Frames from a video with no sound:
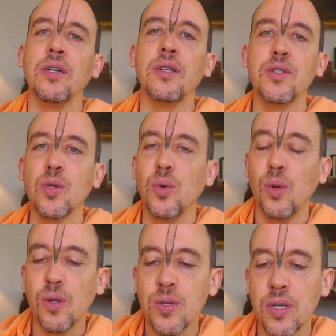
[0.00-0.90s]

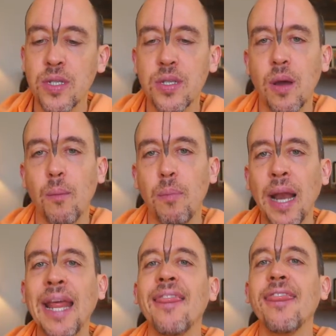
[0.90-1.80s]
schools, is
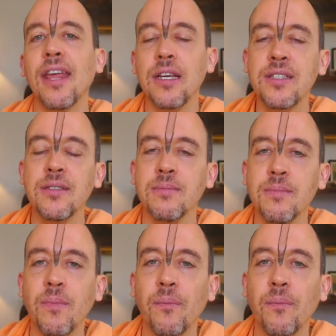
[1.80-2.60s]
panentheism.